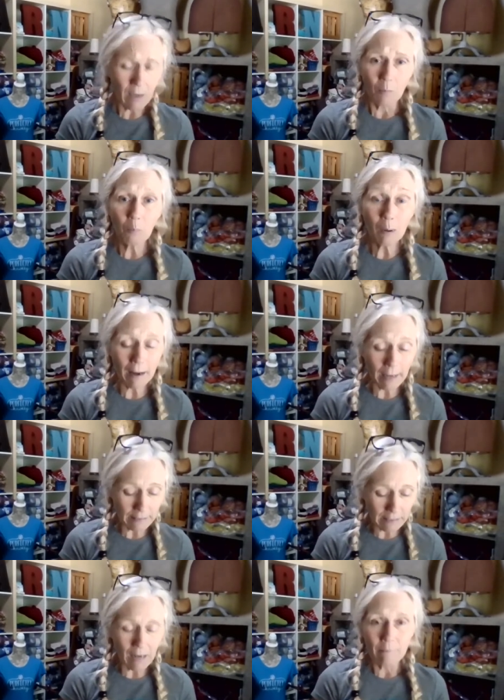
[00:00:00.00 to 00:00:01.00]
But
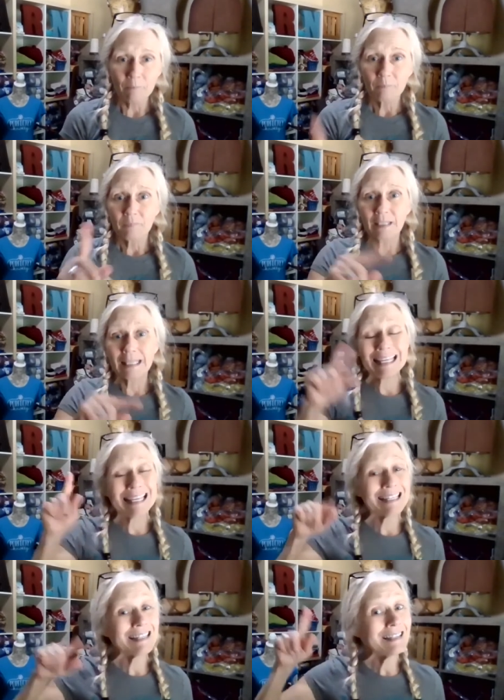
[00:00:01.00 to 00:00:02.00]

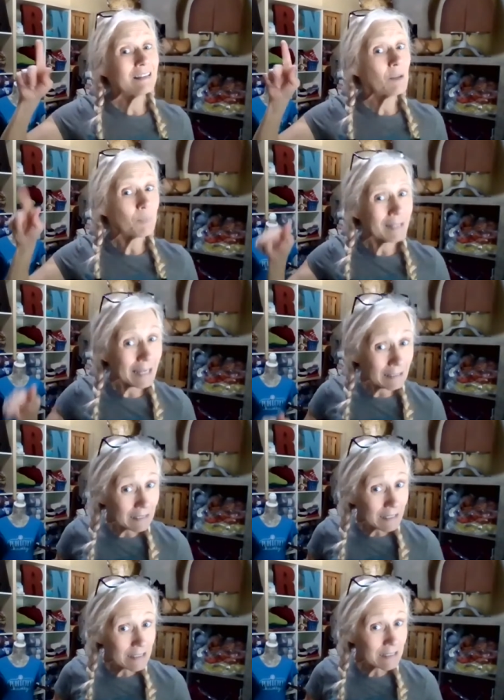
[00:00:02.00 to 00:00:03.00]
in the
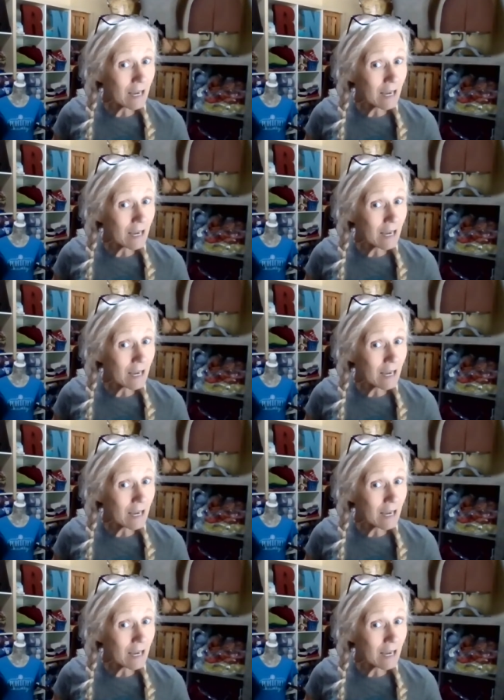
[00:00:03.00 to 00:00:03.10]
playlist,